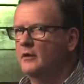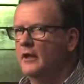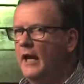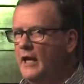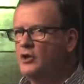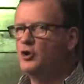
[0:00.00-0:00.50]

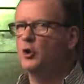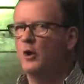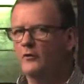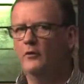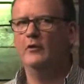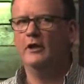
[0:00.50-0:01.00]
He's
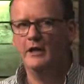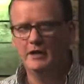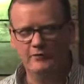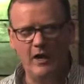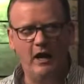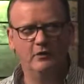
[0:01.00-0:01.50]
joyful that he's
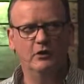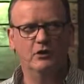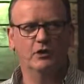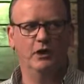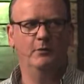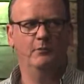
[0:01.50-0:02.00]
found the
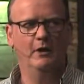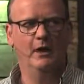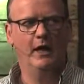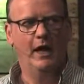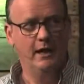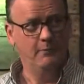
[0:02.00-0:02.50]
sheep,
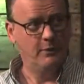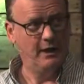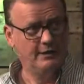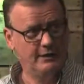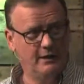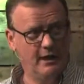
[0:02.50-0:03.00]
and he
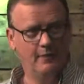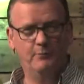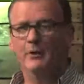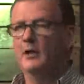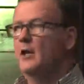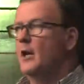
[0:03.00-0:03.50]
picks it
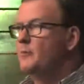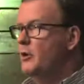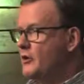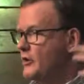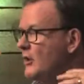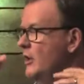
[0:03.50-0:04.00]
up and
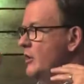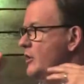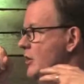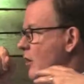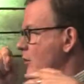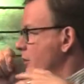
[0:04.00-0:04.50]
puts it on his
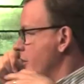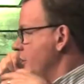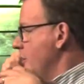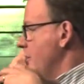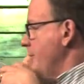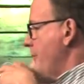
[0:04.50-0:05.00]
shoulders.